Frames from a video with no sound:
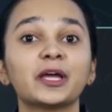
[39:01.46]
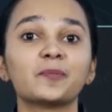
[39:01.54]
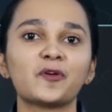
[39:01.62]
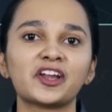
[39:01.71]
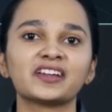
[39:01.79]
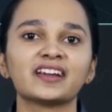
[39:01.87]
be
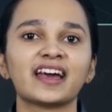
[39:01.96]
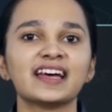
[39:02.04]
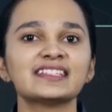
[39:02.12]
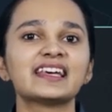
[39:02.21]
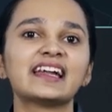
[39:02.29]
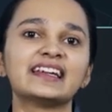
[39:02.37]
appointed
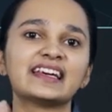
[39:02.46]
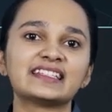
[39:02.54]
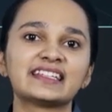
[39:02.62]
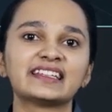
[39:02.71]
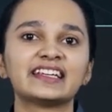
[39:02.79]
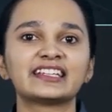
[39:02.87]
as
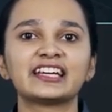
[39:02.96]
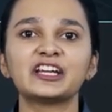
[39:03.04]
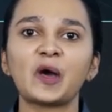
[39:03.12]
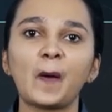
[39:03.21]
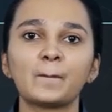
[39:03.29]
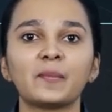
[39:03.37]

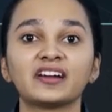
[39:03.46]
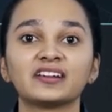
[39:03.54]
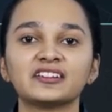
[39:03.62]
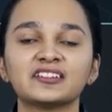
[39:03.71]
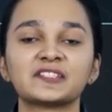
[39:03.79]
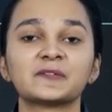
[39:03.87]
designated
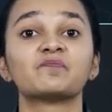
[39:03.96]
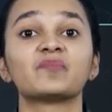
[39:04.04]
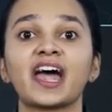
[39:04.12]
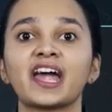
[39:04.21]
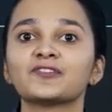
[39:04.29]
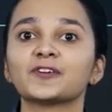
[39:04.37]
partners.
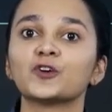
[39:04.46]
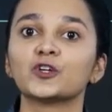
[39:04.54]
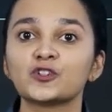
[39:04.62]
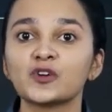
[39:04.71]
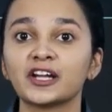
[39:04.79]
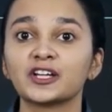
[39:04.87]
And we've
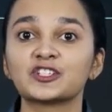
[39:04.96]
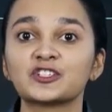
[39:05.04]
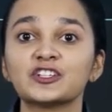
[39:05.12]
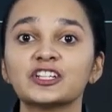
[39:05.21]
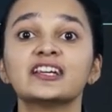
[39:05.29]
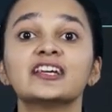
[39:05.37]
also
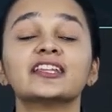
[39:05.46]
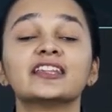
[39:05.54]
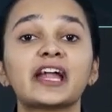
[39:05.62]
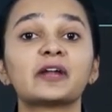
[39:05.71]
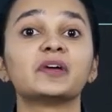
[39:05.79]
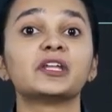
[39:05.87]
understood
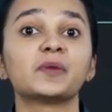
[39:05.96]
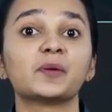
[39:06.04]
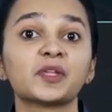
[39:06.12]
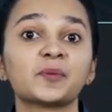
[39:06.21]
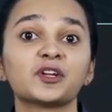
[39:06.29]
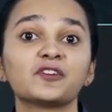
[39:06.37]
that
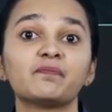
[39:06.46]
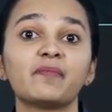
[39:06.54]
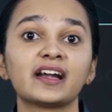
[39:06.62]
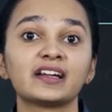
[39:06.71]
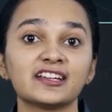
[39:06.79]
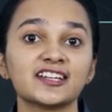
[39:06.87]
minimum number of
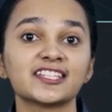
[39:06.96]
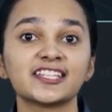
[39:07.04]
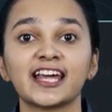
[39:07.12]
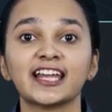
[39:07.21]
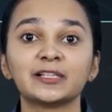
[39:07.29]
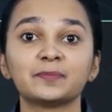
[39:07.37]
partners
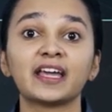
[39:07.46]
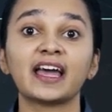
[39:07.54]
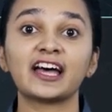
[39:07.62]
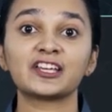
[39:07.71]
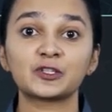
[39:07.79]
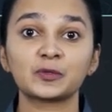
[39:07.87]
in LLP
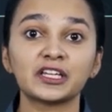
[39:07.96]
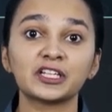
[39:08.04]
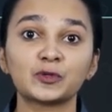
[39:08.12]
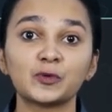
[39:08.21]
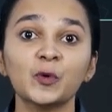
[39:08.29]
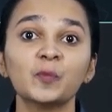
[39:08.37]
has to
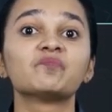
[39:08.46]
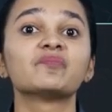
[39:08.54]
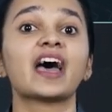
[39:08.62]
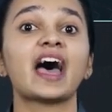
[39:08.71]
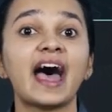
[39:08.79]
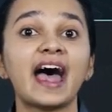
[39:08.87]
be two.
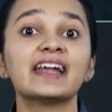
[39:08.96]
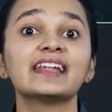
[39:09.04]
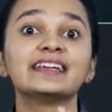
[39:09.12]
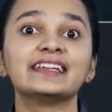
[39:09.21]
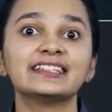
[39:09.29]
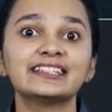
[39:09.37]

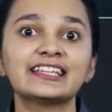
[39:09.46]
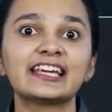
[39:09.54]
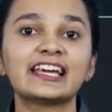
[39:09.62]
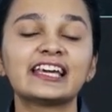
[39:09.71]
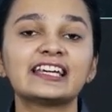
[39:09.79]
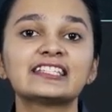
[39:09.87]
And in
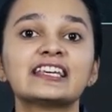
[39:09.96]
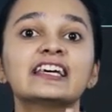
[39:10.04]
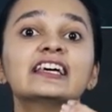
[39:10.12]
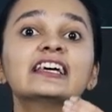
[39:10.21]
case